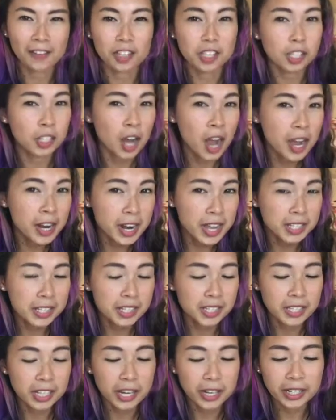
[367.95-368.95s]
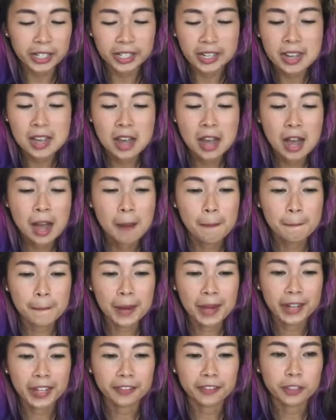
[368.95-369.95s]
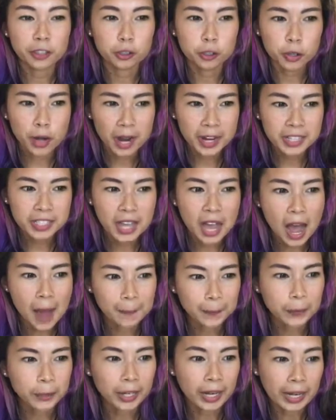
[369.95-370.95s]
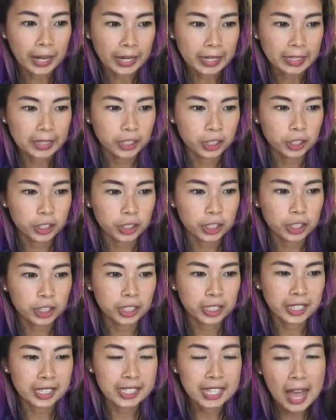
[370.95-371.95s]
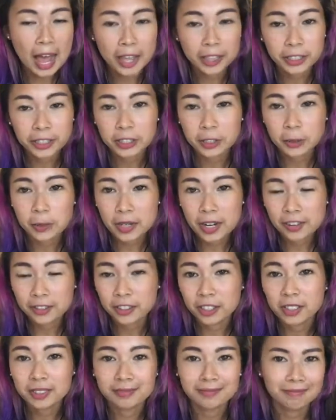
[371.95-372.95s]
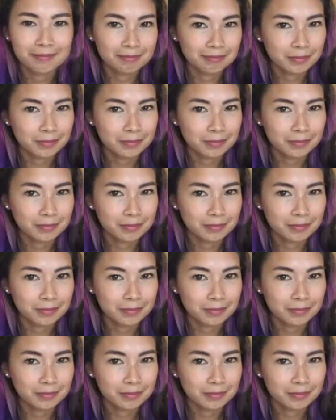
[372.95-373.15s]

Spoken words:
It's not necessary, but if you're trying to upgrade your Italian or whatever,